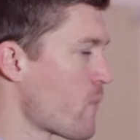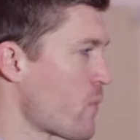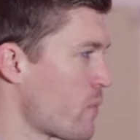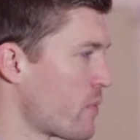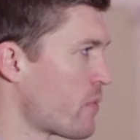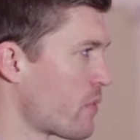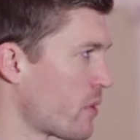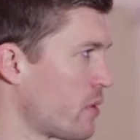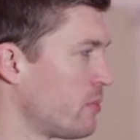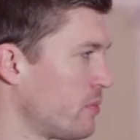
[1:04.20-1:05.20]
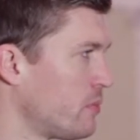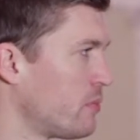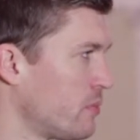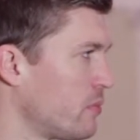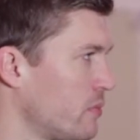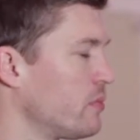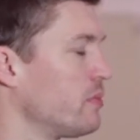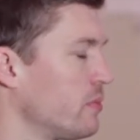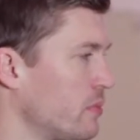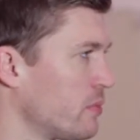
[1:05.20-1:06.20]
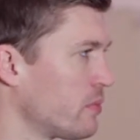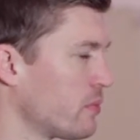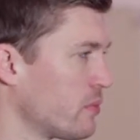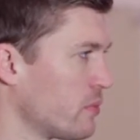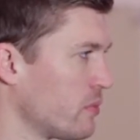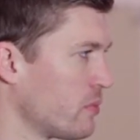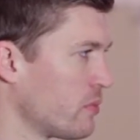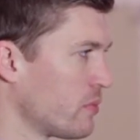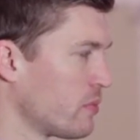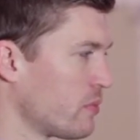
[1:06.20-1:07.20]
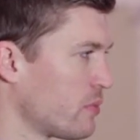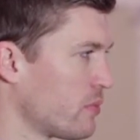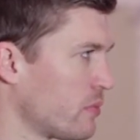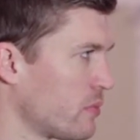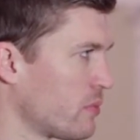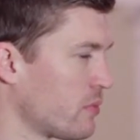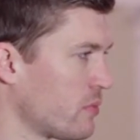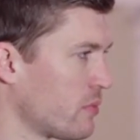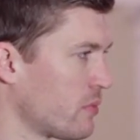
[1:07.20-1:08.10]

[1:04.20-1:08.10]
[no speech]